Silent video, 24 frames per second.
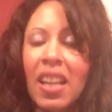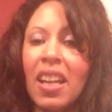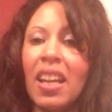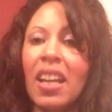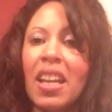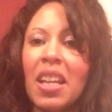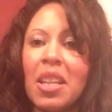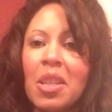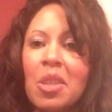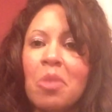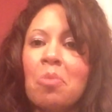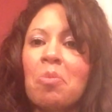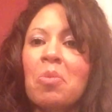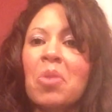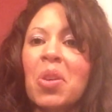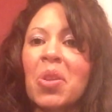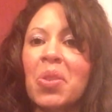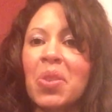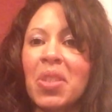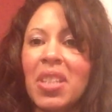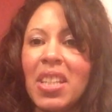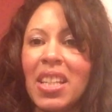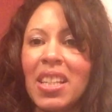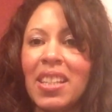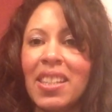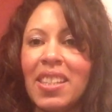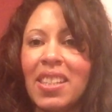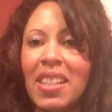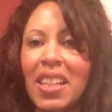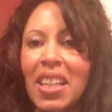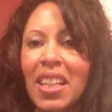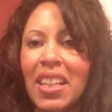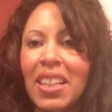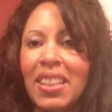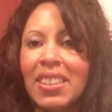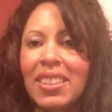his mercy
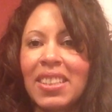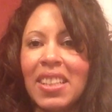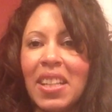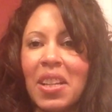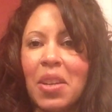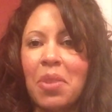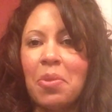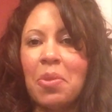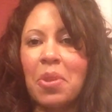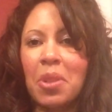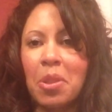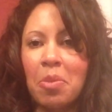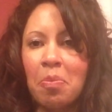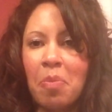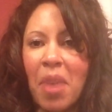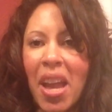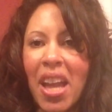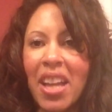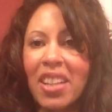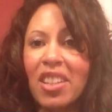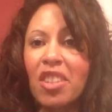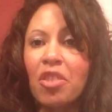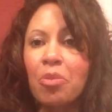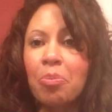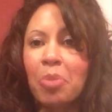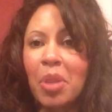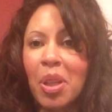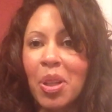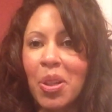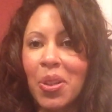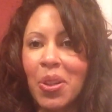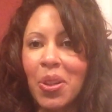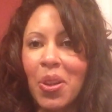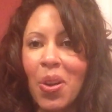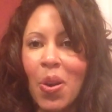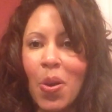seat was made of
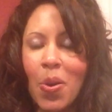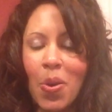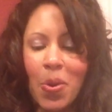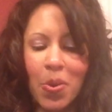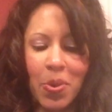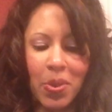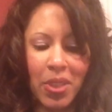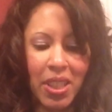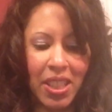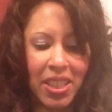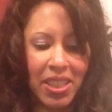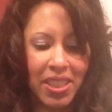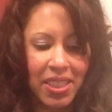pure gold.